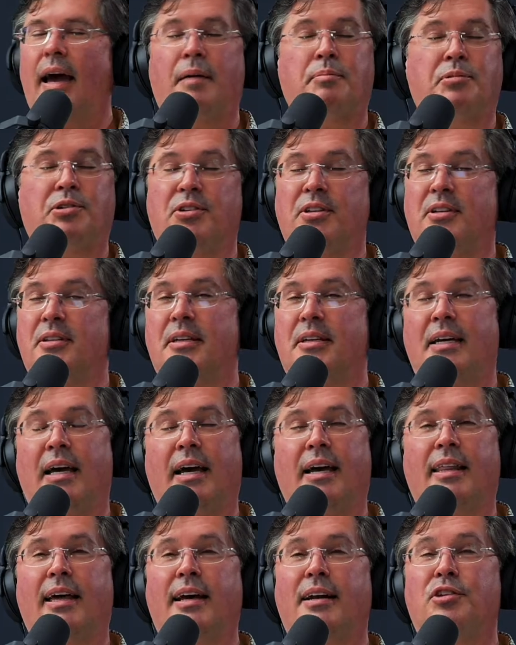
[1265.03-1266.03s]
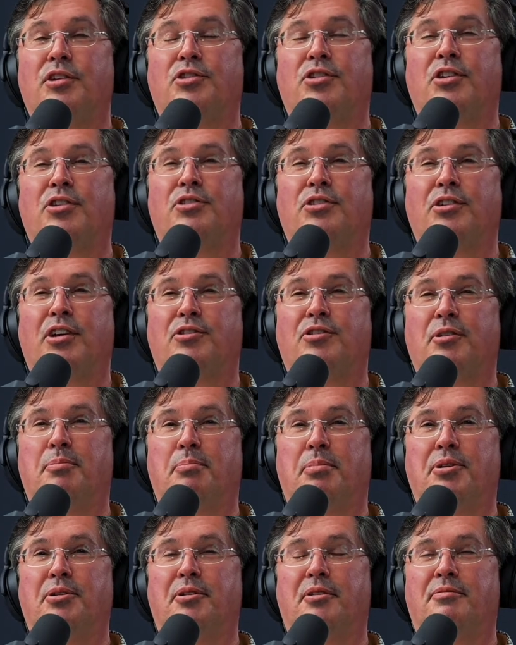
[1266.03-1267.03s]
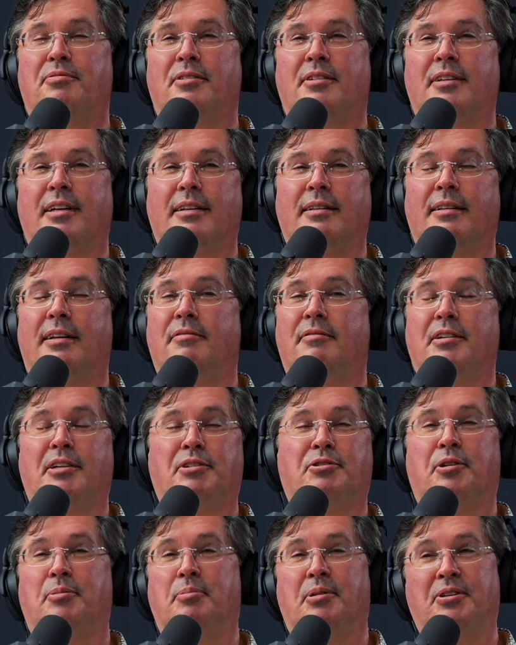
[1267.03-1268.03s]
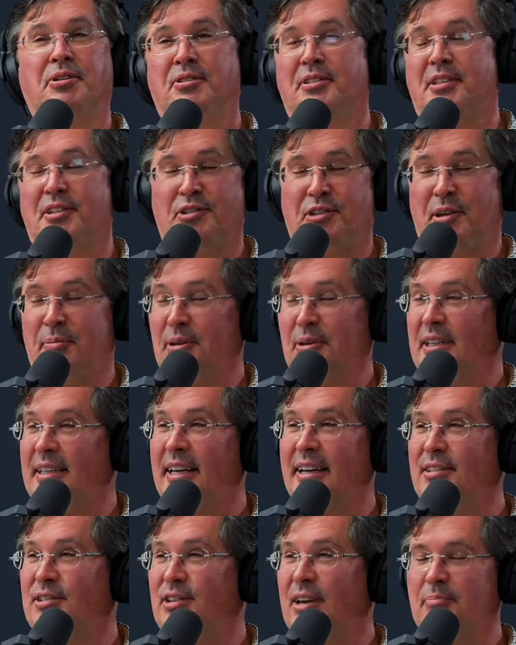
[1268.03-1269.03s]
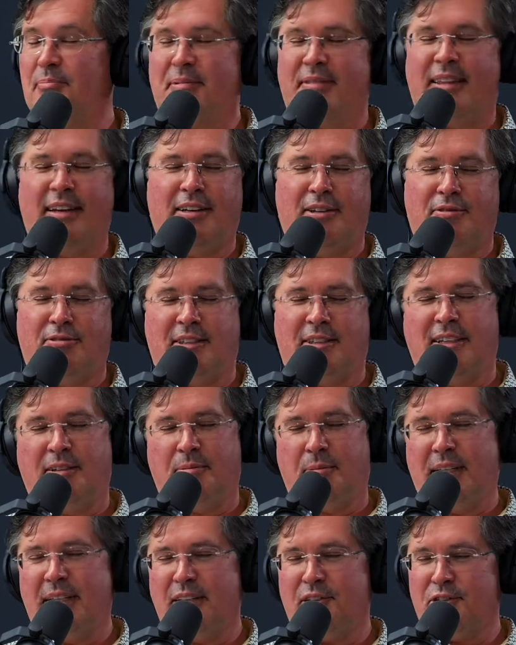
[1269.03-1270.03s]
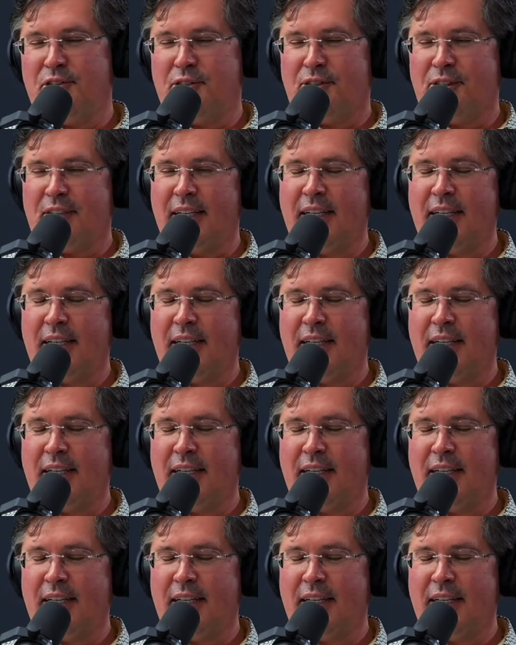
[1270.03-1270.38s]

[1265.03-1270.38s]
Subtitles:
Absolutely. That is such a beautiful and loving tribute to someone. That's thank you for telling me that story.